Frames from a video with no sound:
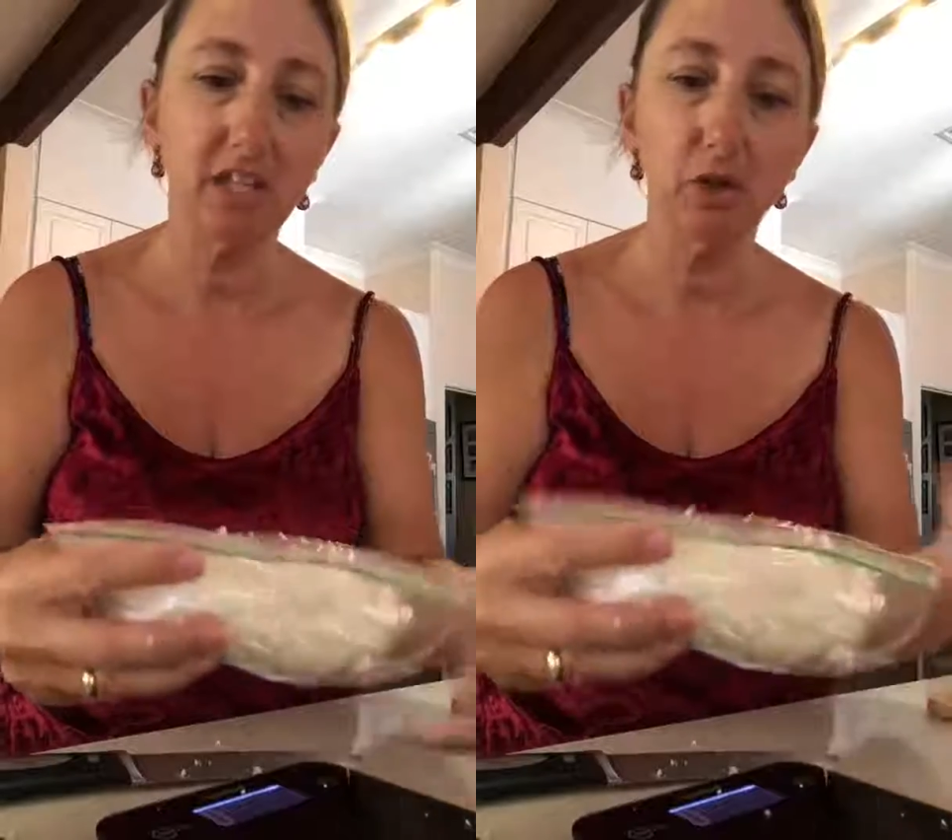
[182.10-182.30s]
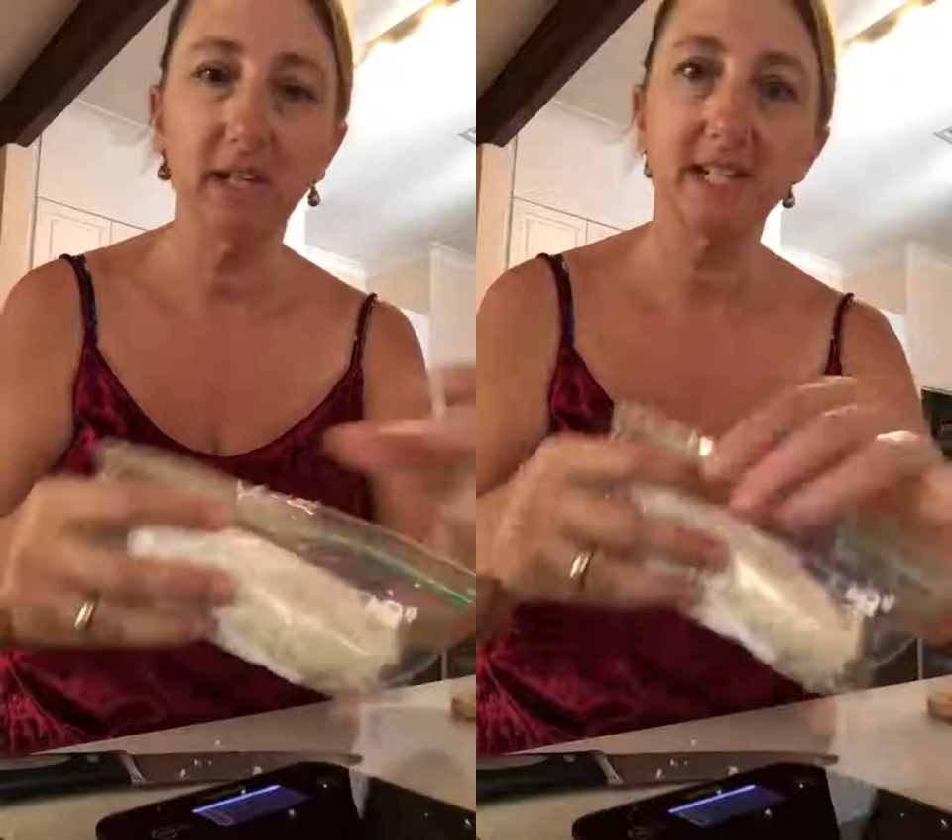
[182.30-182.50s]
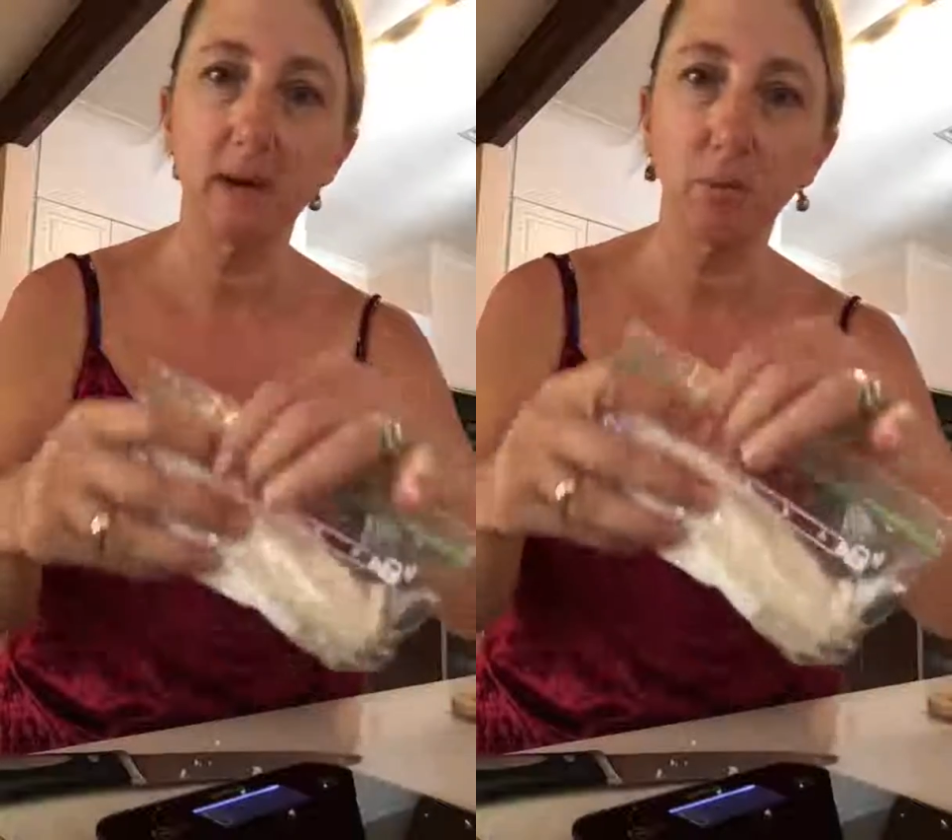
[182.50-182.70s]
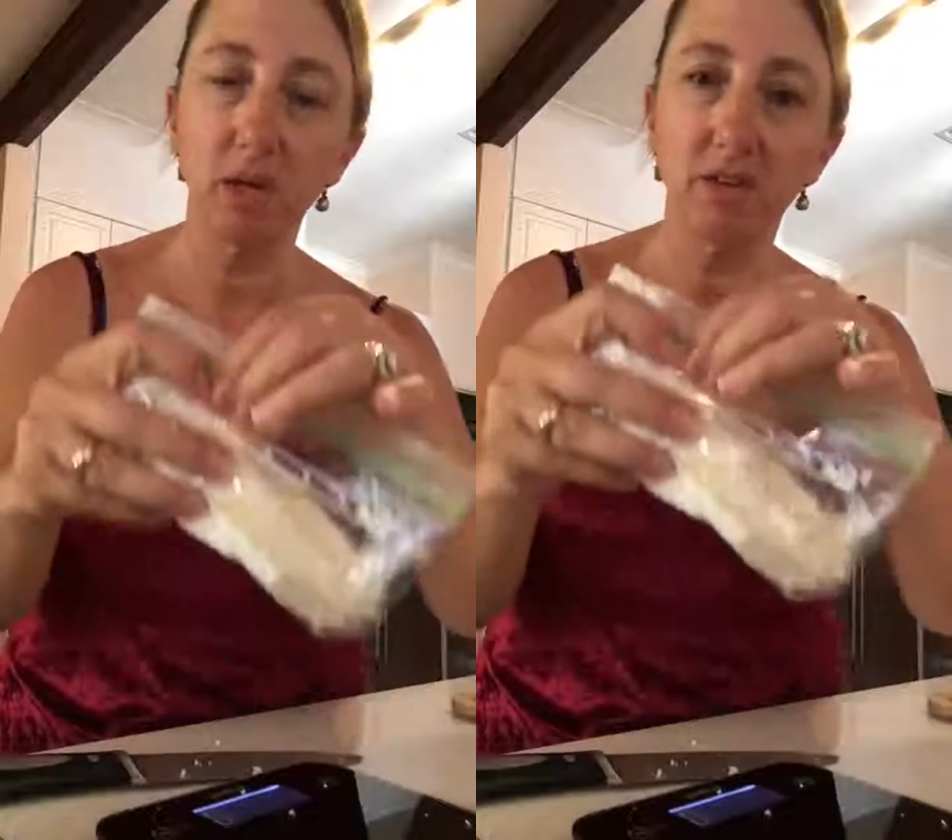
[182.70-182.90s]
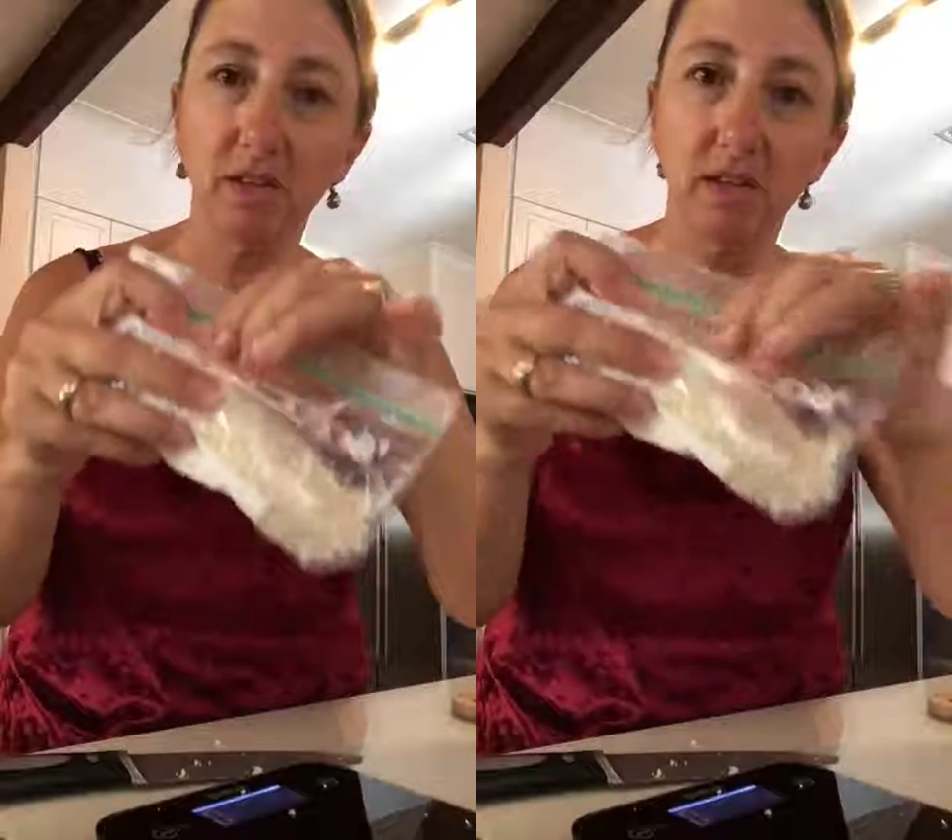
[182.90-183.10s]
and then you'll end up
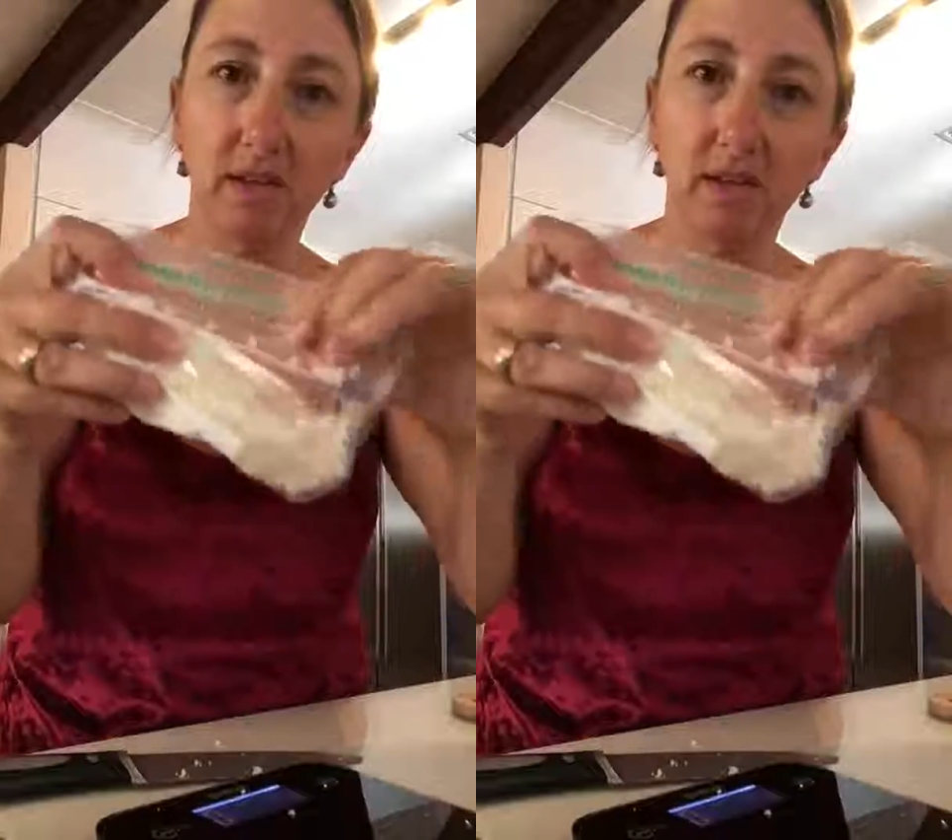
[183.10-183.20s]
with